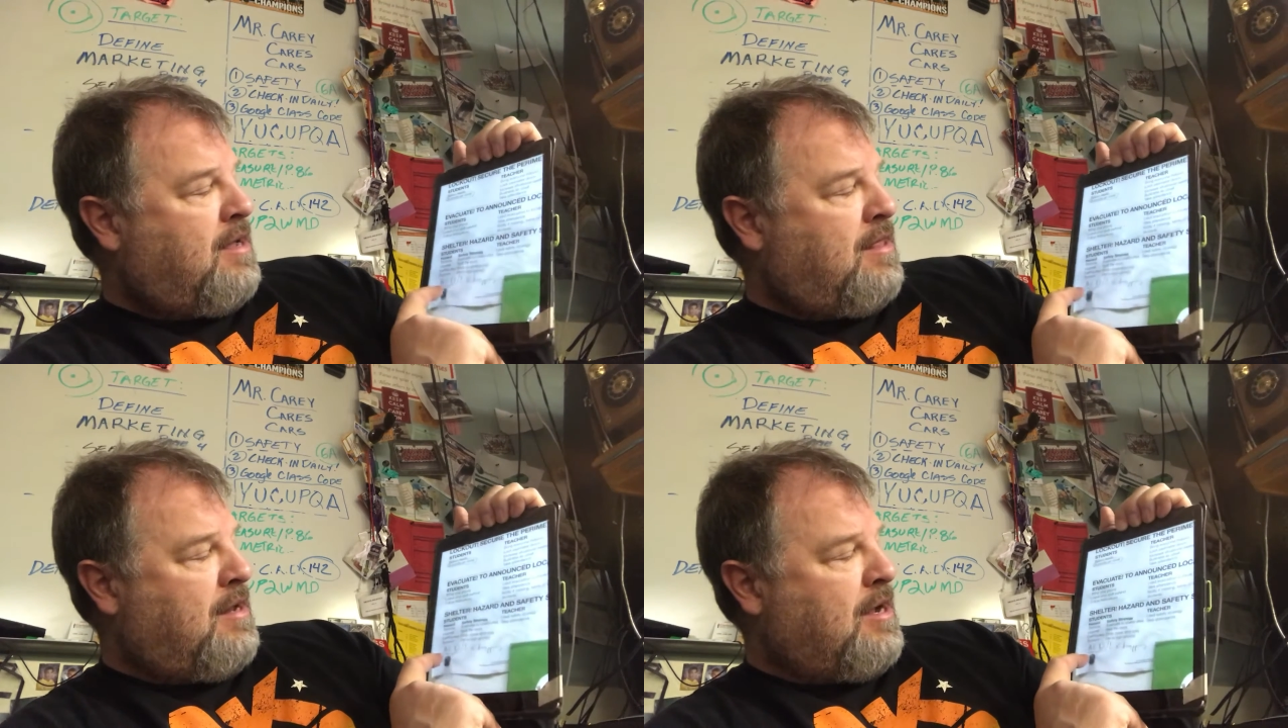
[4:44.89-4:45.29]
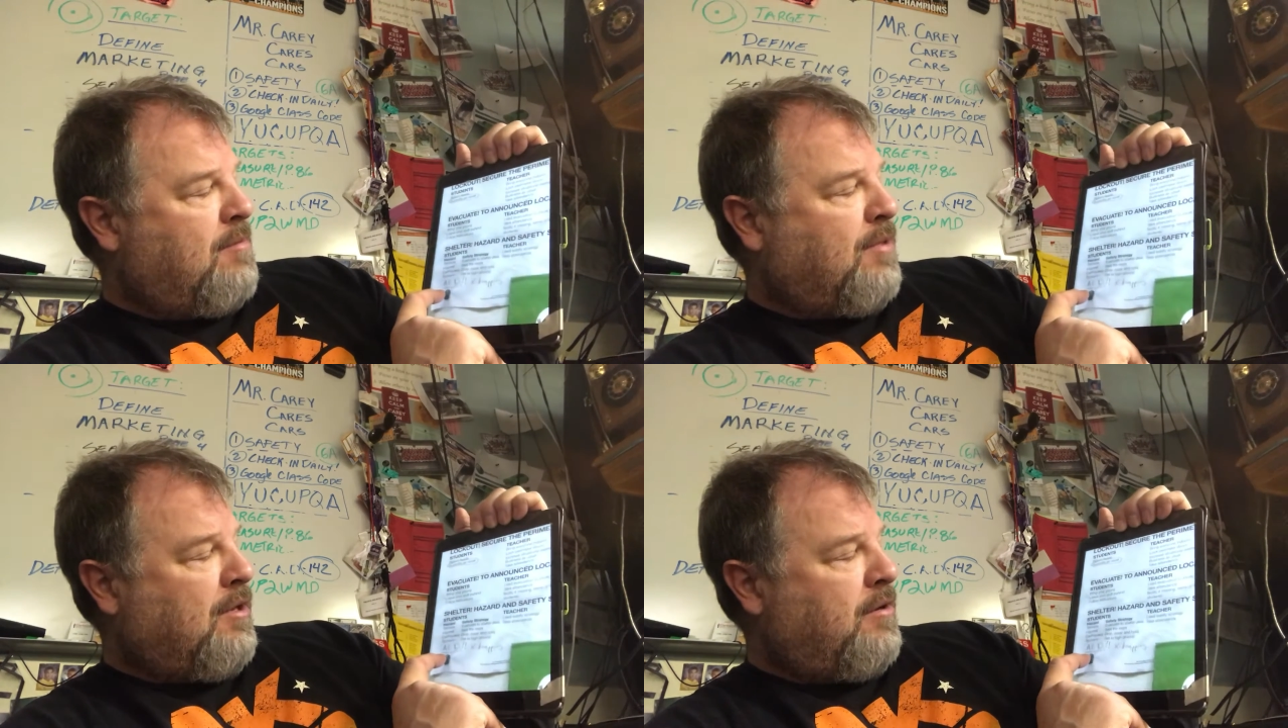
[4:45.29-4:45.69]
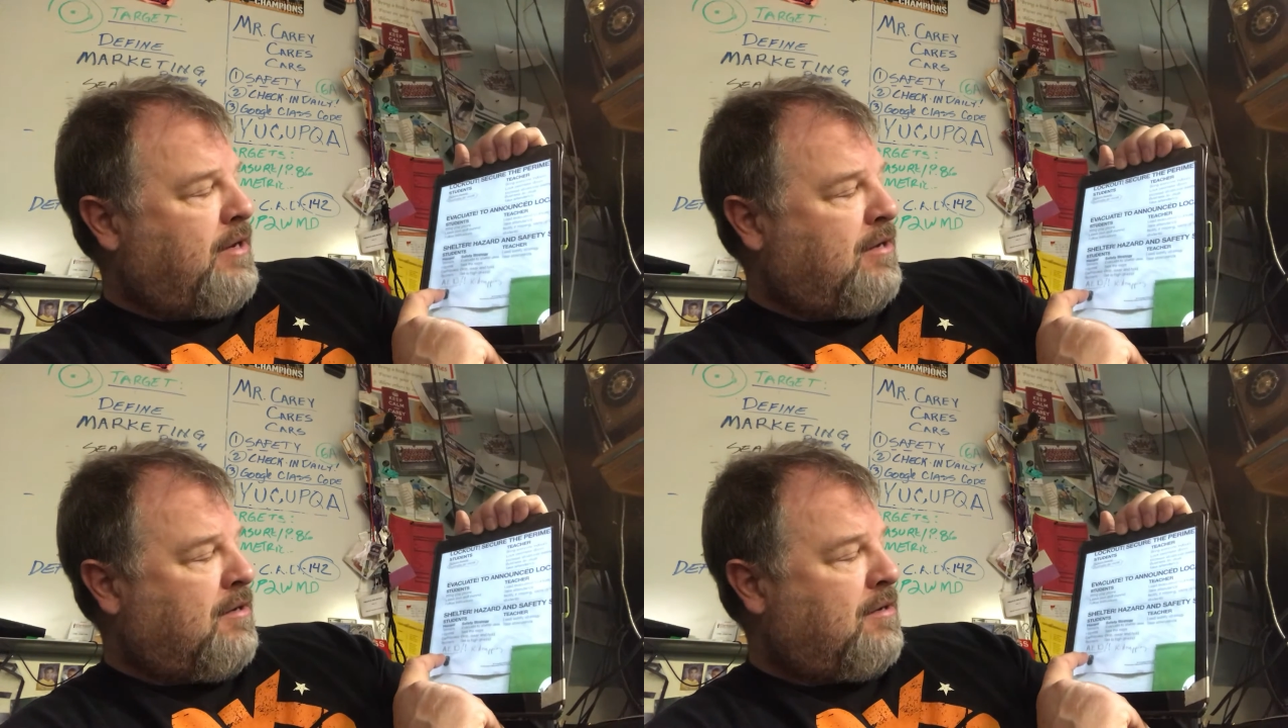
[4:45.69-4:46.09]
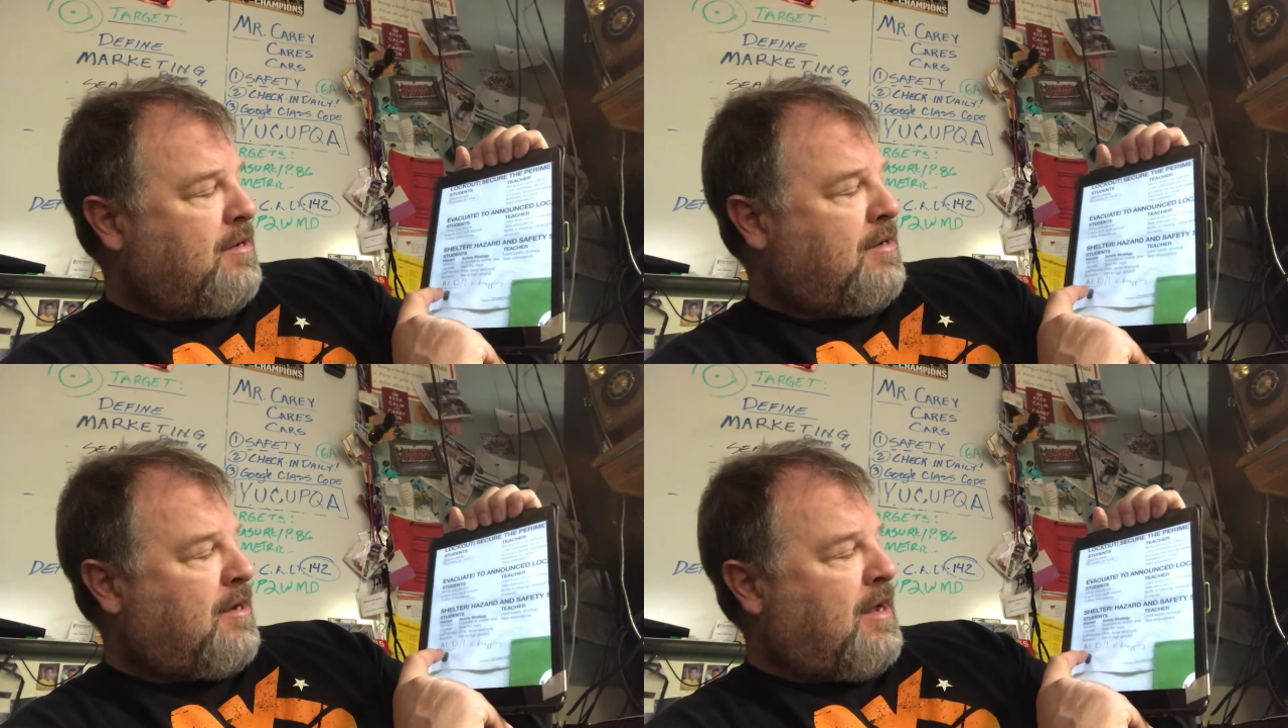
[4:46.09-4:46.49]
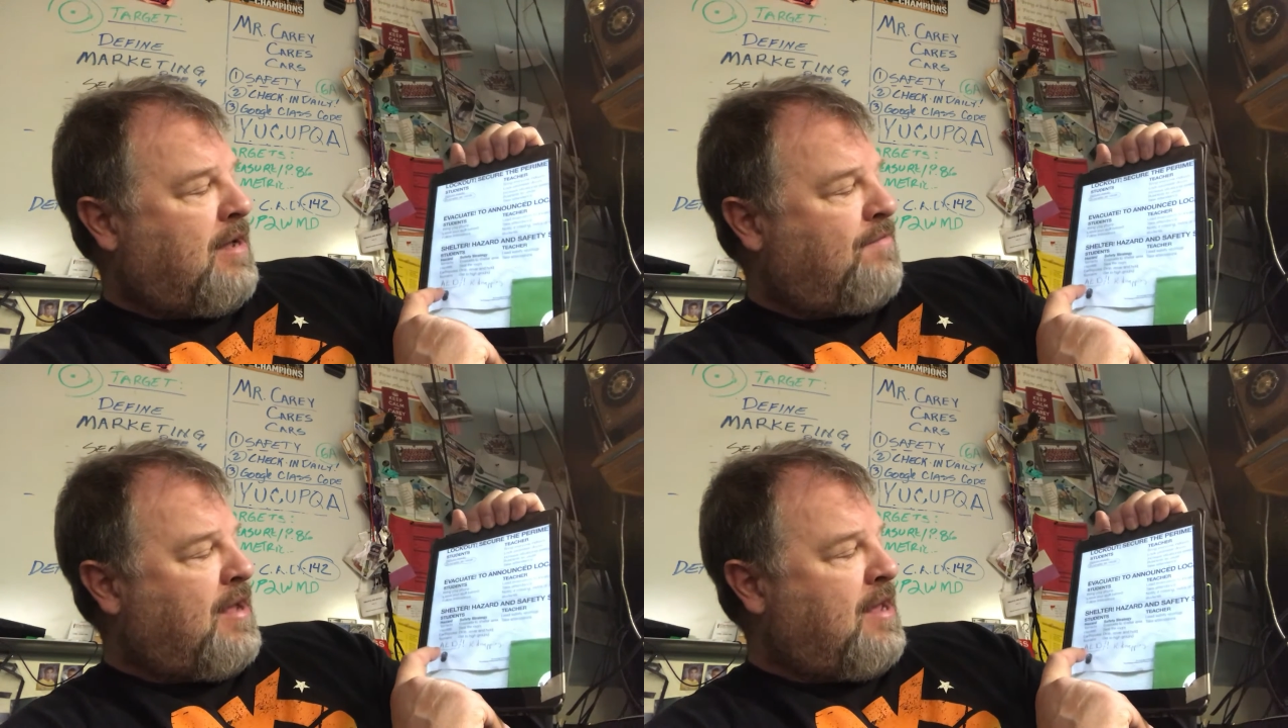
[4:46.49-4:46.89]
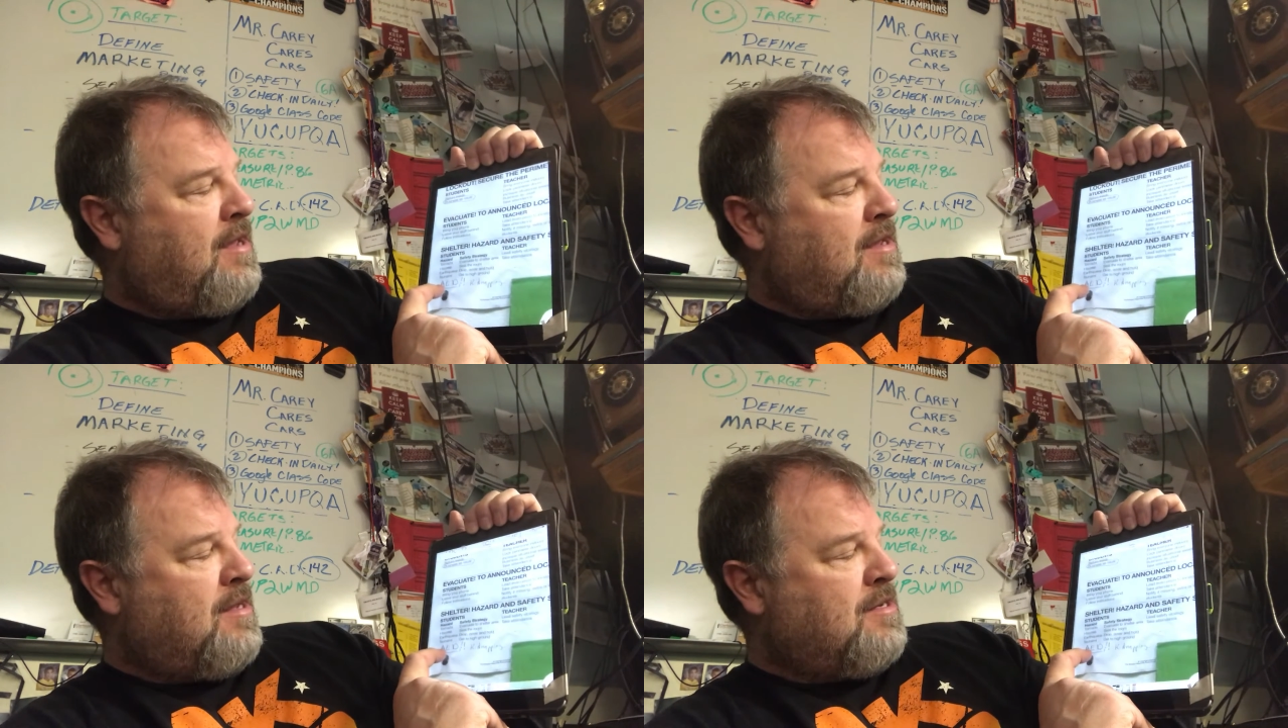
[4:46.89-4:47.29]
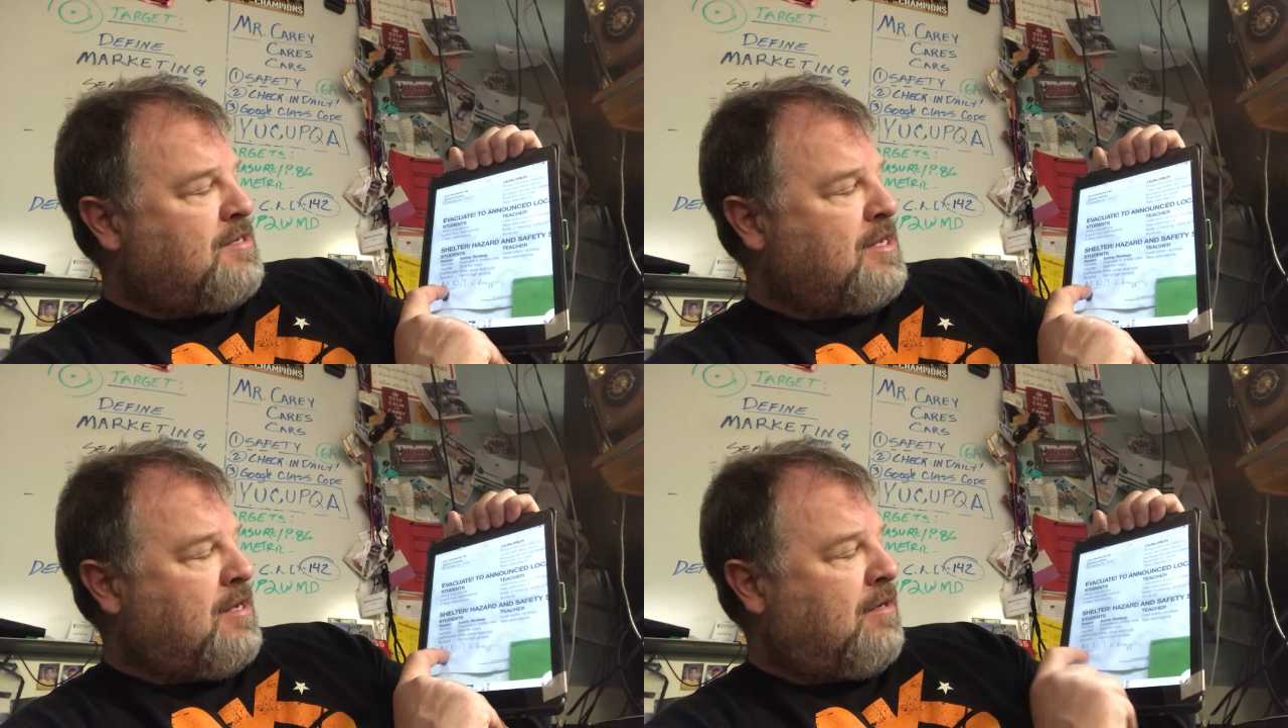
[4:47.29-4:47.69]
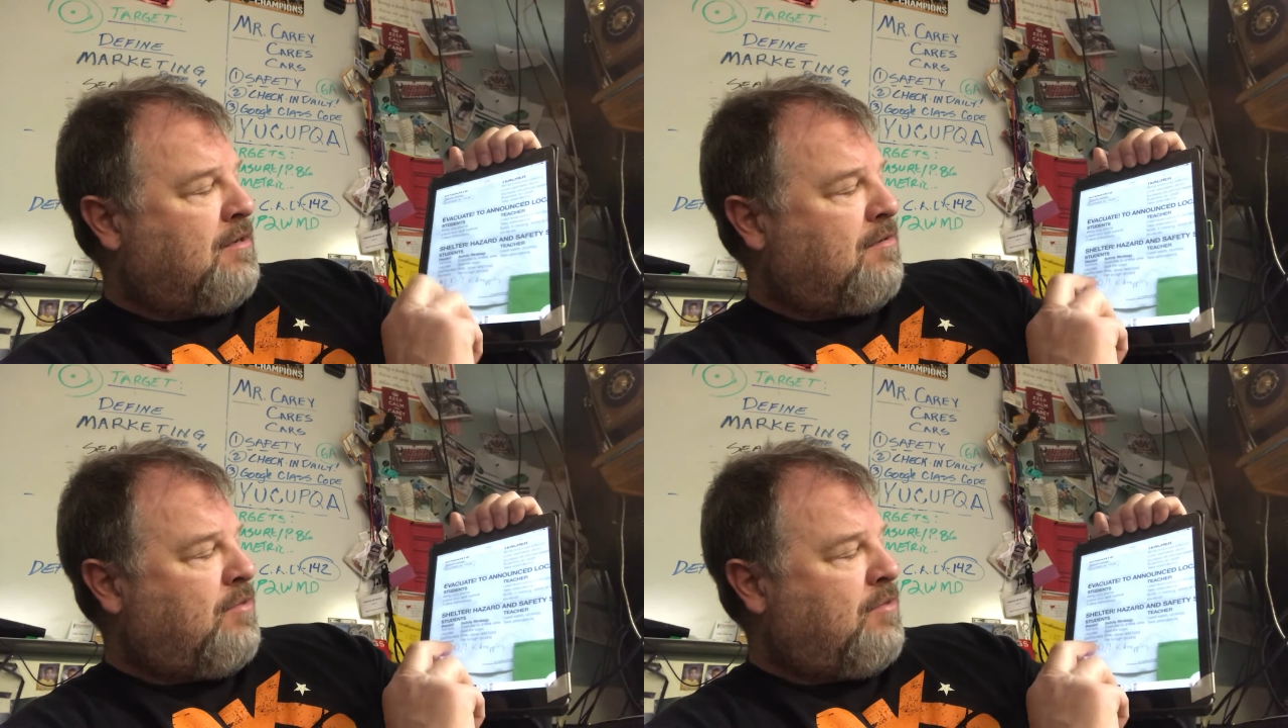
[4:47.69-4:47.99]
And then down below here, I have AED,